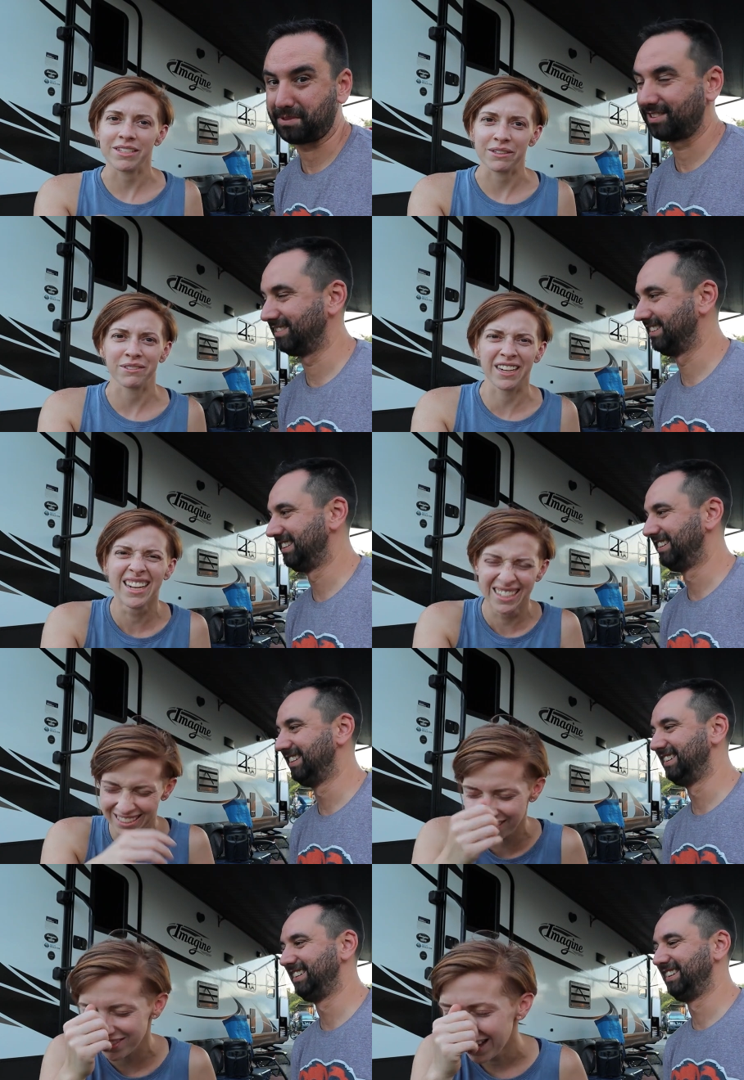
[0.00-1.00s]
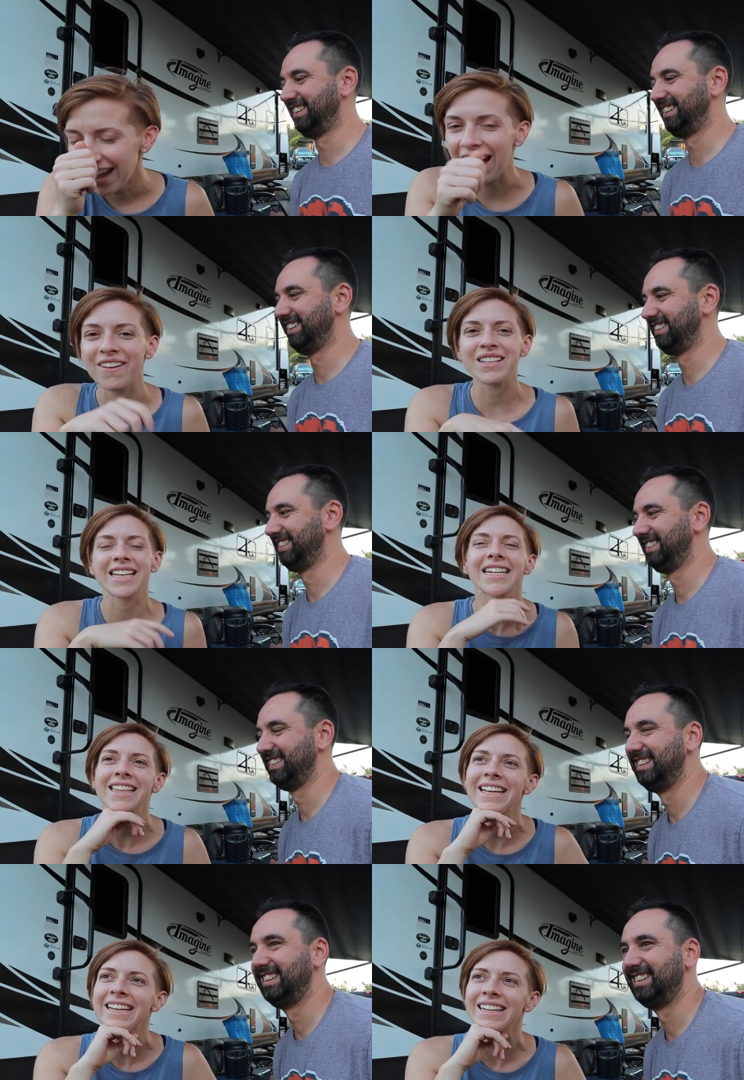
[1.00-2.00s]
Speaker 1: we still forget stuff. I was like
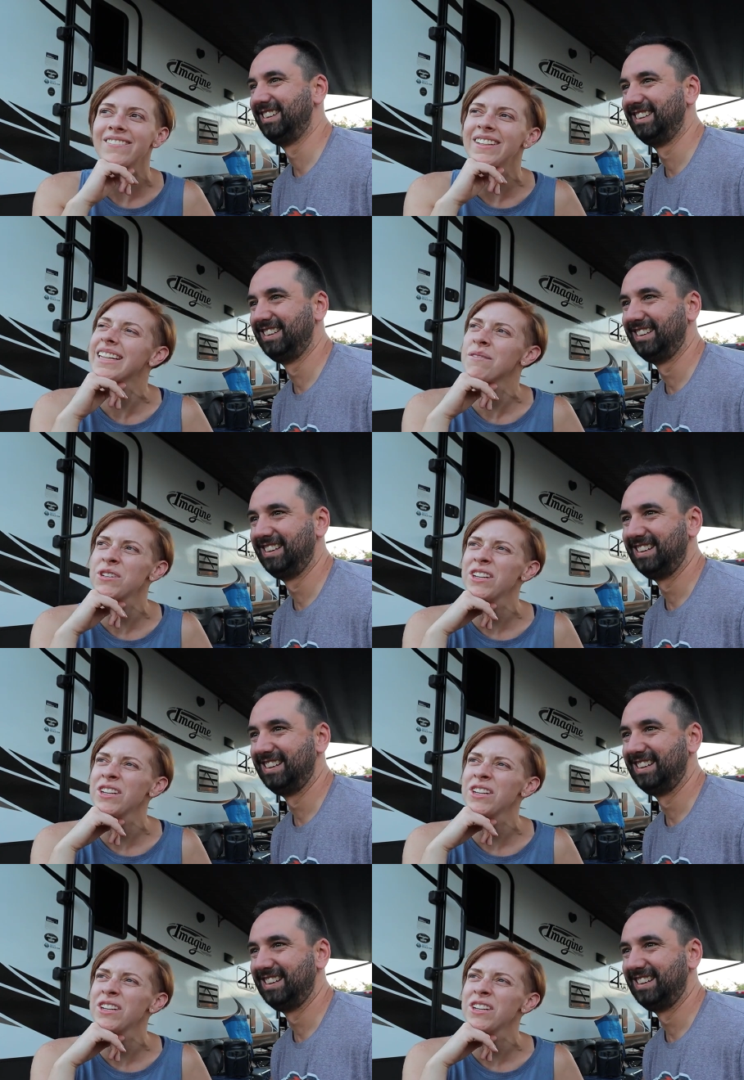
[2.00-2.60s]
thinking, I'm like, I'm